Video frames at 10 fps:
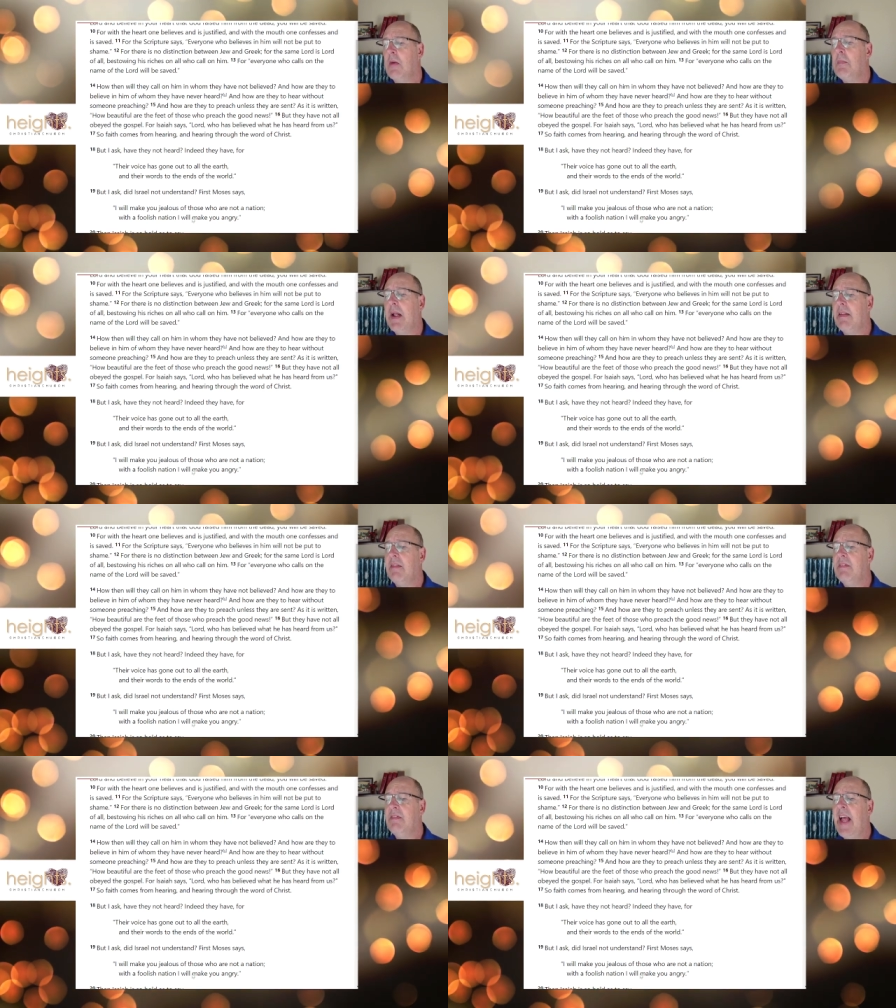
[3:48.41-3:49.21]
But
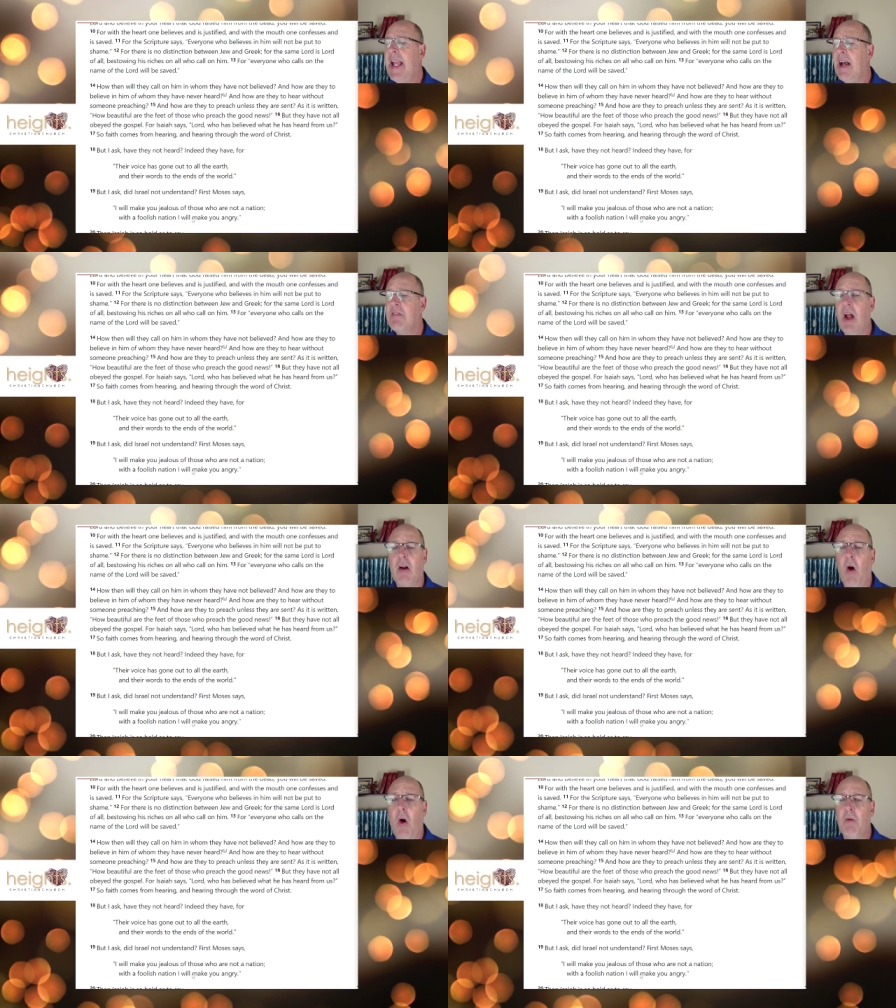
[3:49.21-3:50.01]
they have not
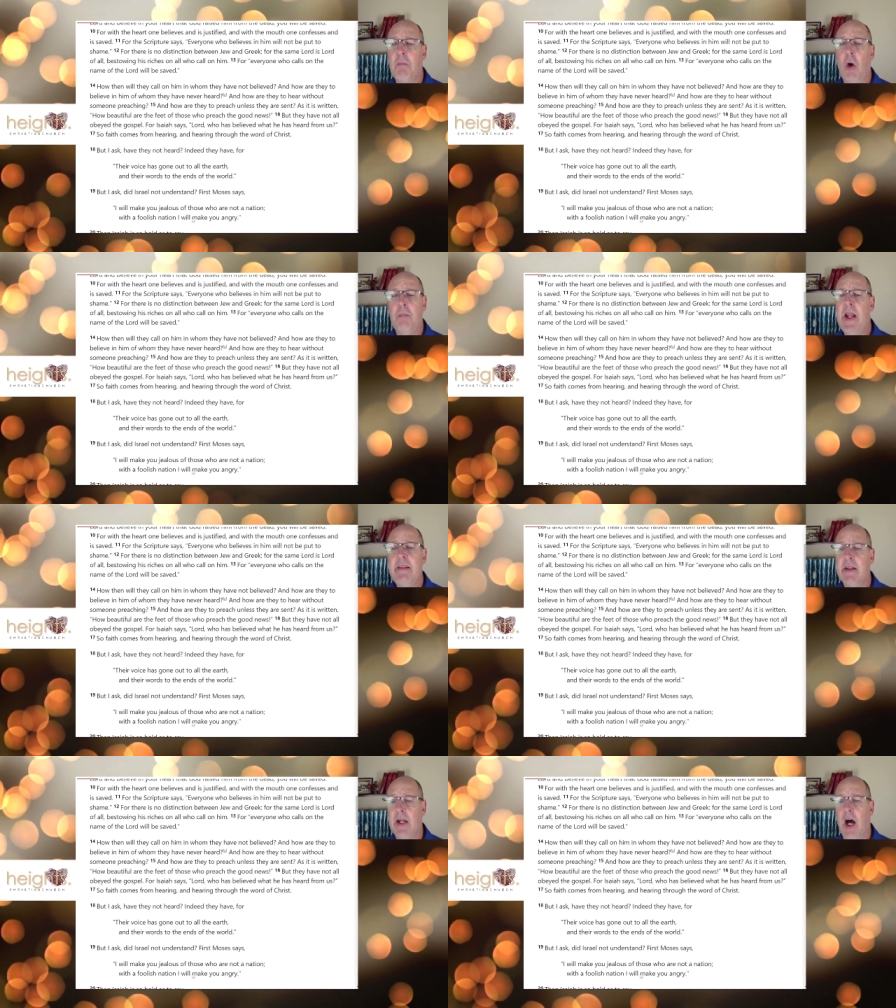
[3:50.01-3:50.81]
all
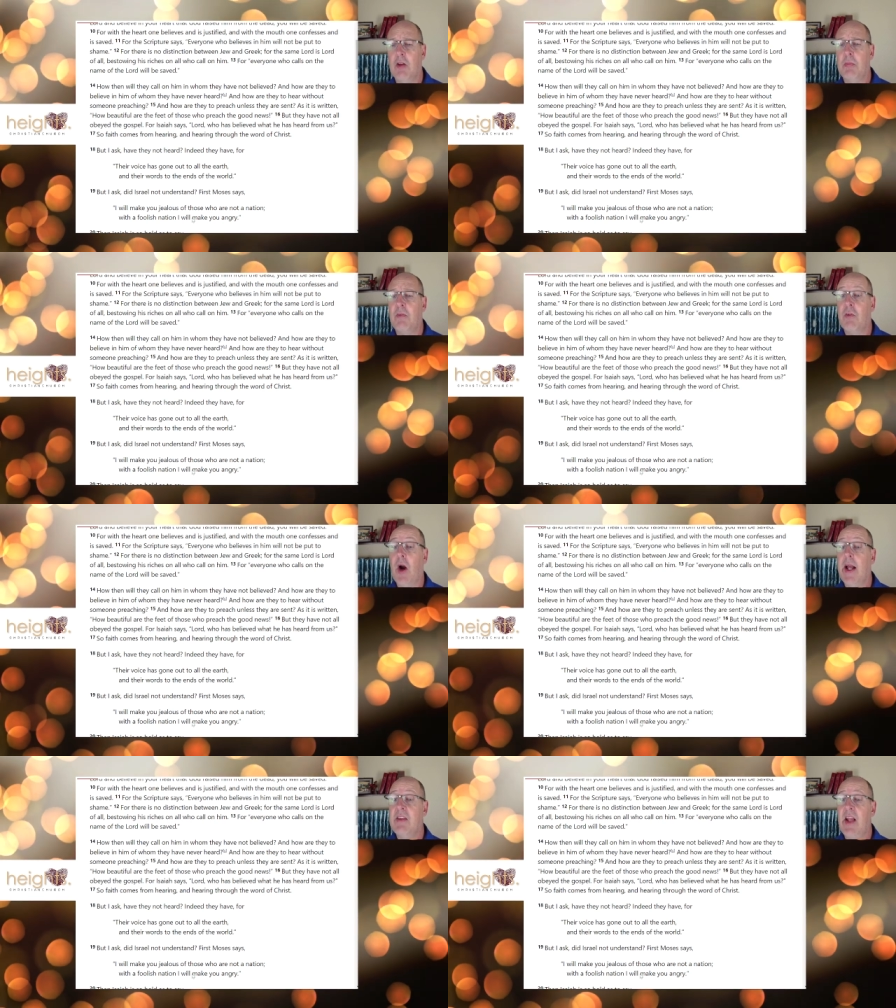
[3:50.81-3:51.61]
obeyed the gospel, for
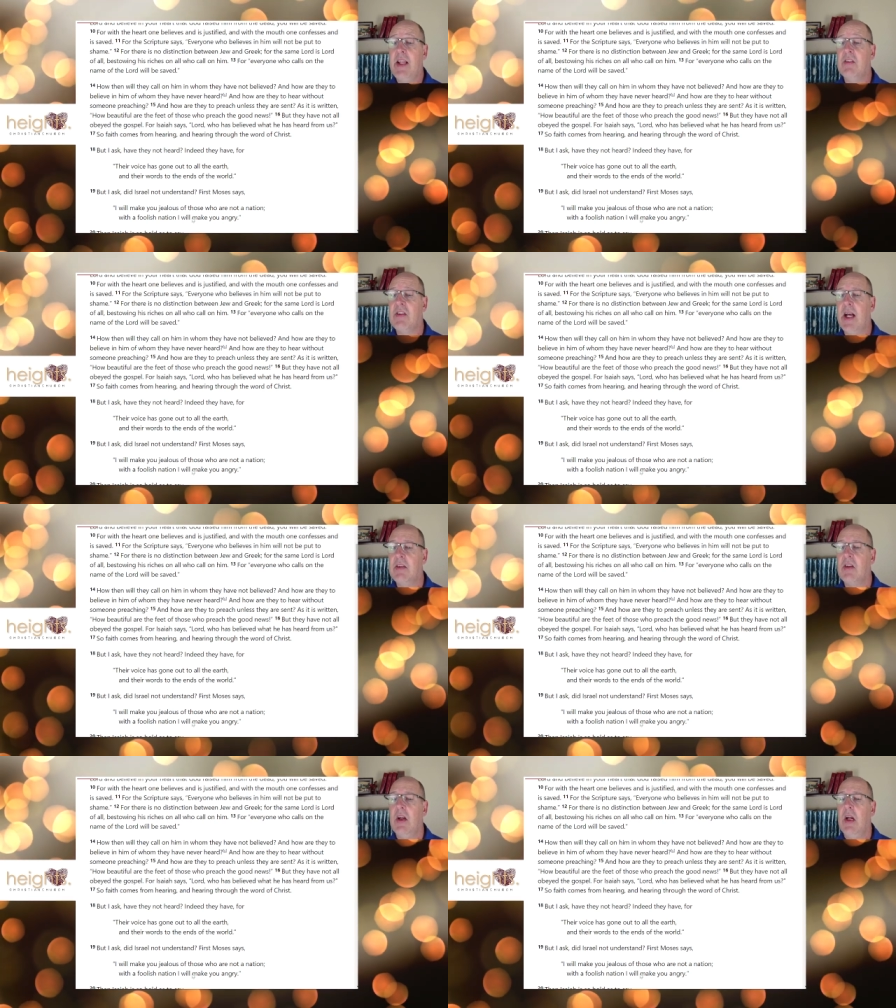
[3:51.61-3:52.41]
Isaiah
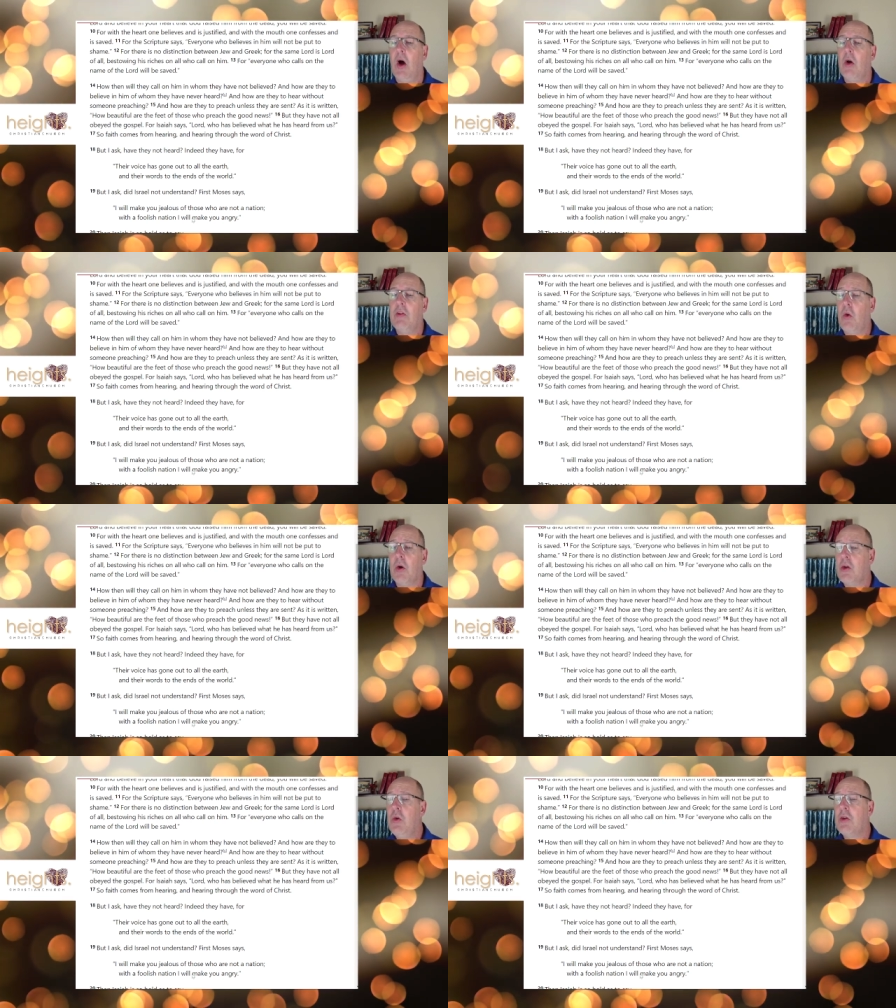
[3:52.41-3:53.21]
says,
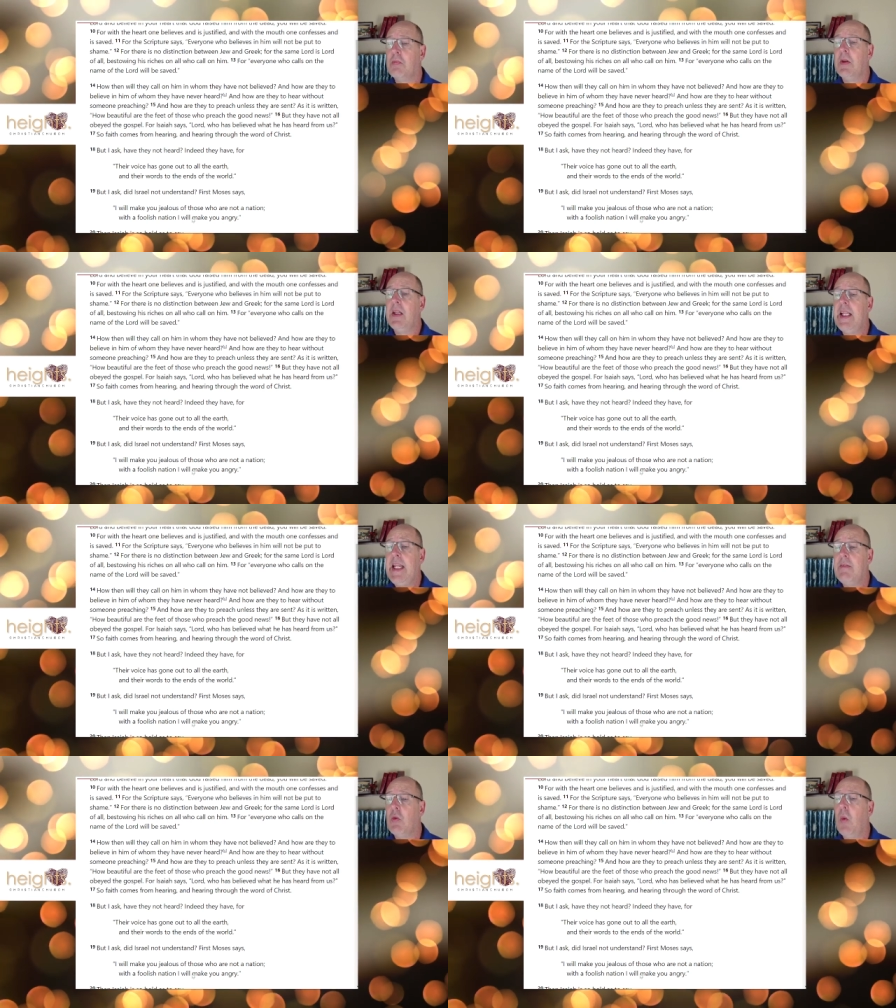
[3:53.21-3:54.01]
Lord, who has
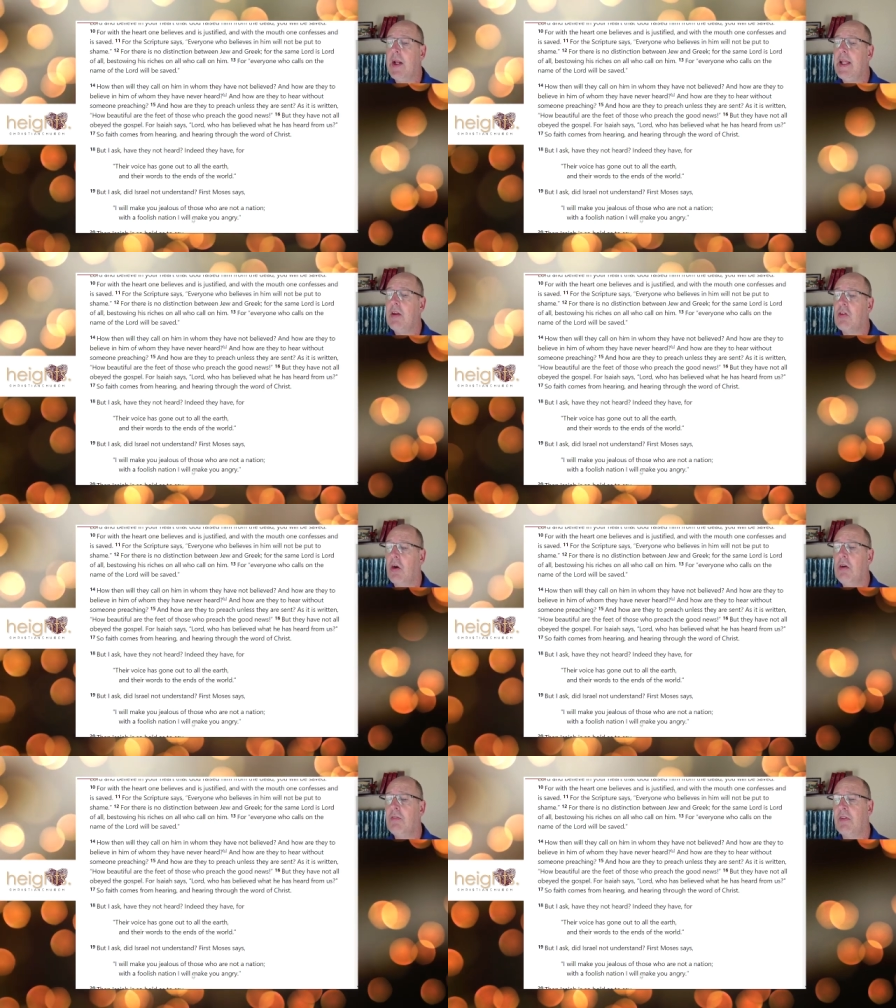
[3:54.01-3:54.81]
believed what he has
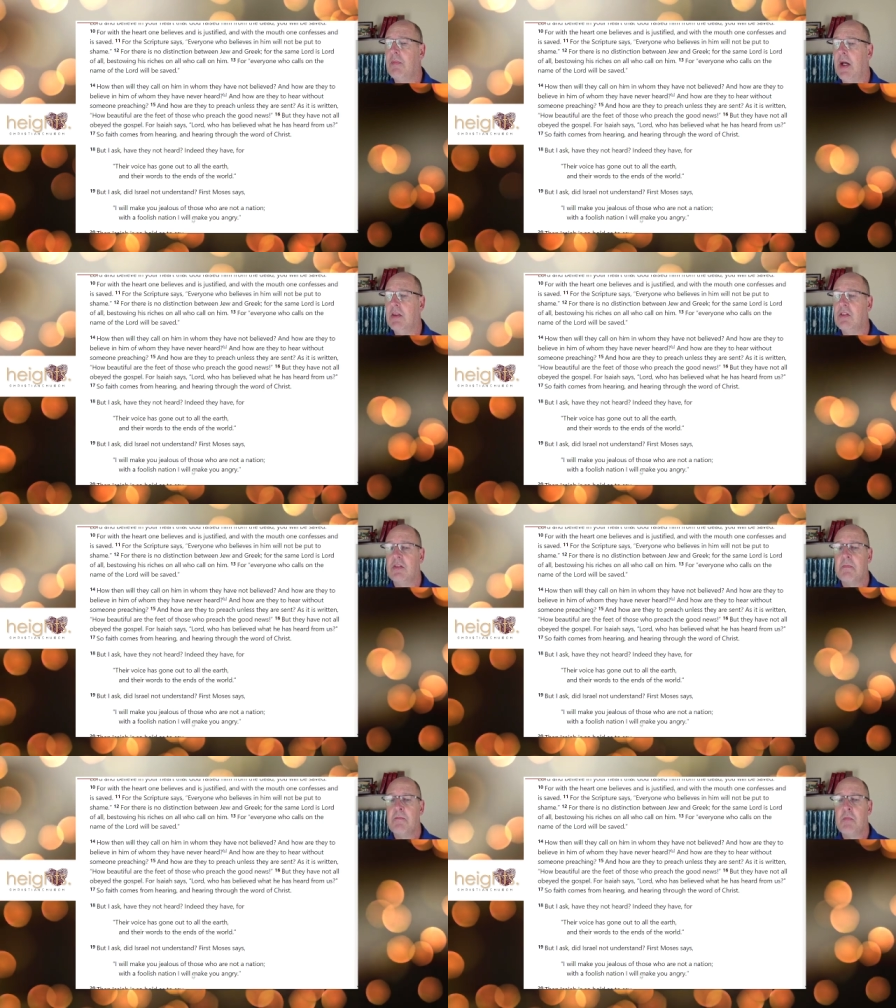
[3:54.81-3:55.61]
heard from us?